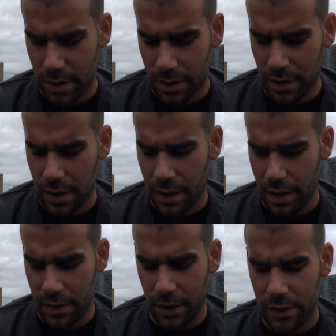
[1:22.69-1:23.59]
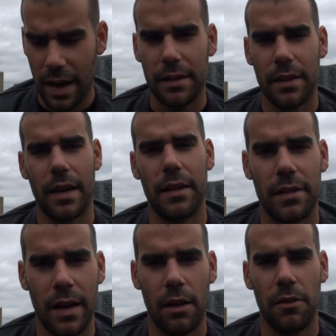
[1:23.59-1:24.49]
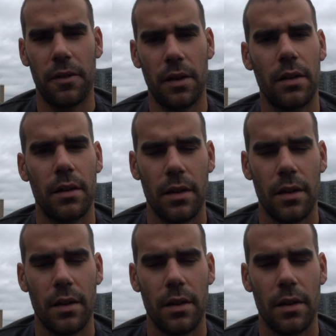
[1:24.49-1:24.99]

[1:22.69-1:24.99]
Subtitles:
As I sat in that cell for